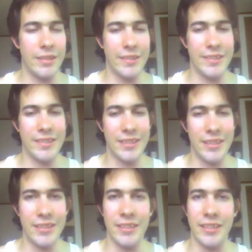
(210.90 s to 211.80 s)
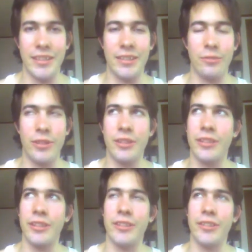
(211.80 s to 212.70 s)
on Sunday, what
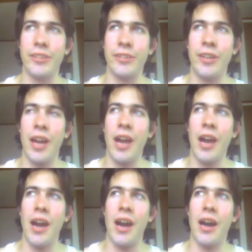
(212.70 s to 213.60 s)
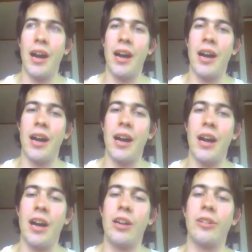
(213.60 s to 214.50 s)
did I do?
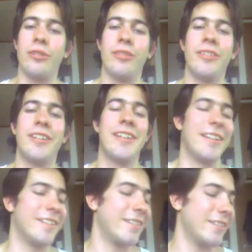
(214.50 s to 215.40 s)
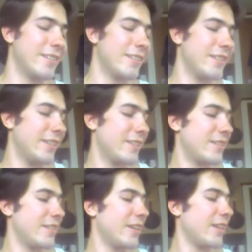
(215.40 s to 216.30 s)
Oh, okay. So
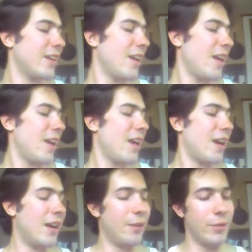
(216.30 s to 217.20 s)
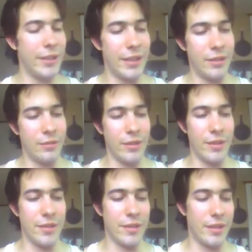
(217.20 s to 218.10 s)
yesterday, I went out
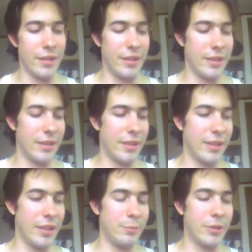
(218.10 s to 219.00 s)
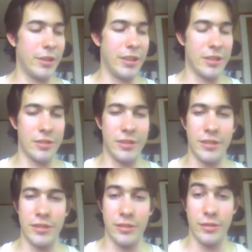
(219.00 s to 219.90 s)
with Amber actually
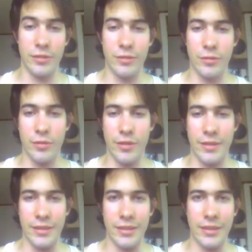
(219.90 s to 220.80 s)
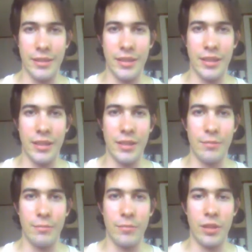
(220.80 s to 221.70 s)
to the
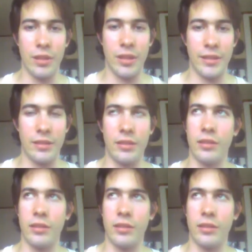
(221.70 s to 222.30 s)
Lotte